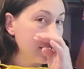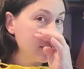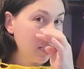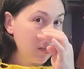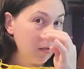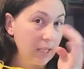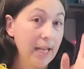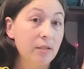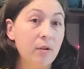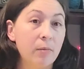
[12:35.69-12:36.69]
So
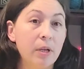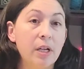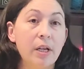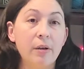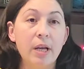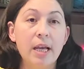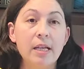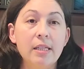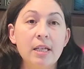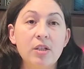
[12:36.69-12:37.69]
that's what I'm going to do,
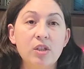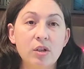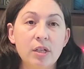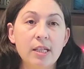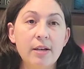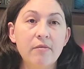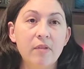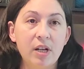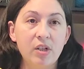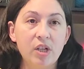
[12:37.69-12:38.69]
is as soon as I
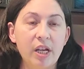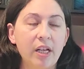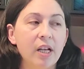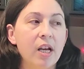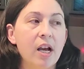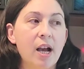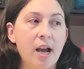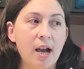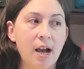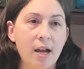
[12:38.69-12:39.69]
finish it,
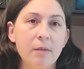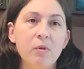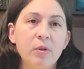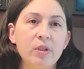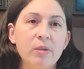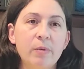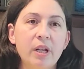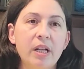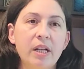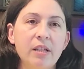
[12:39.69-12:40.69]
I am going to
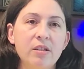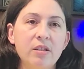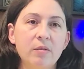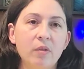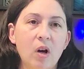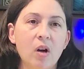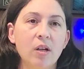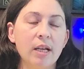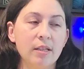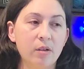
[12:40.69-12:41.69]
put it into the
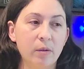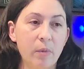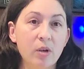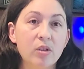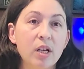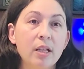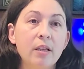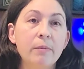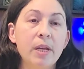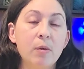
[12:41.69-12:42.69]
vlog. It's going to most
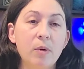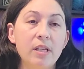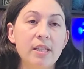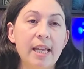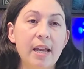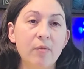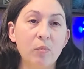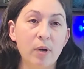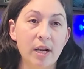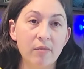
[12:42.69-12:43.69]
likely be a Wednesday of
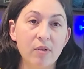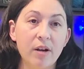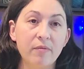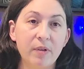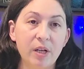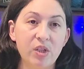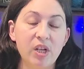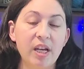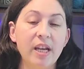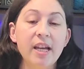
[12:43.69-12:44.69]
whenever I finish
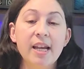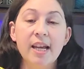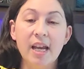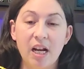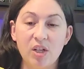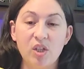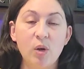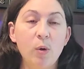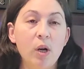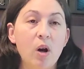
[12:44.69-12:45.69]
it and I
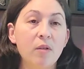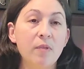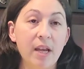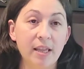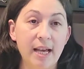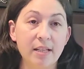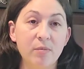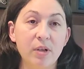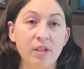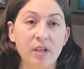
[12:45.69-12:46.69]
show it off, and
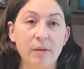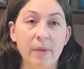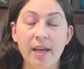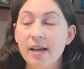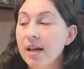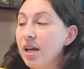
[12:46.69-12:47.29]
that's when it's going to be.